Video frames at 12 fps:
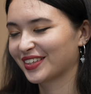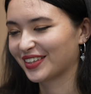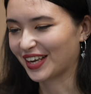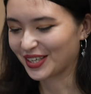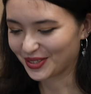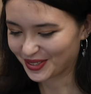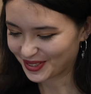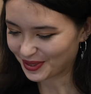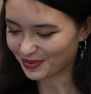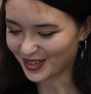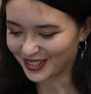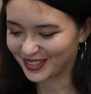Thank you
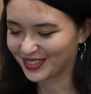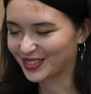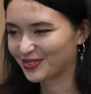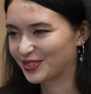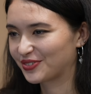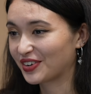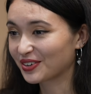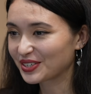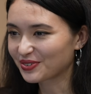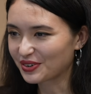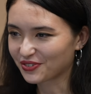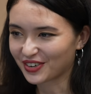so much. This was
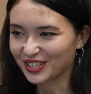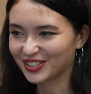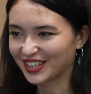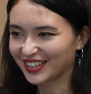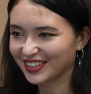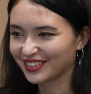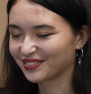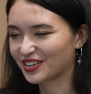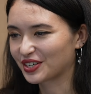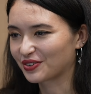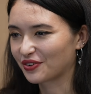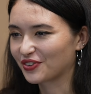very refreshing, a
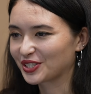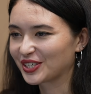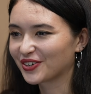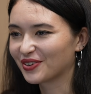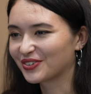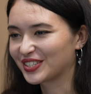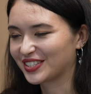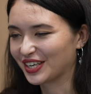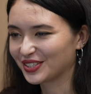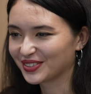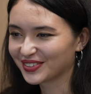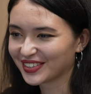very refreshing
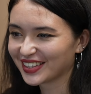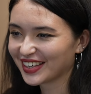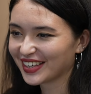conversation.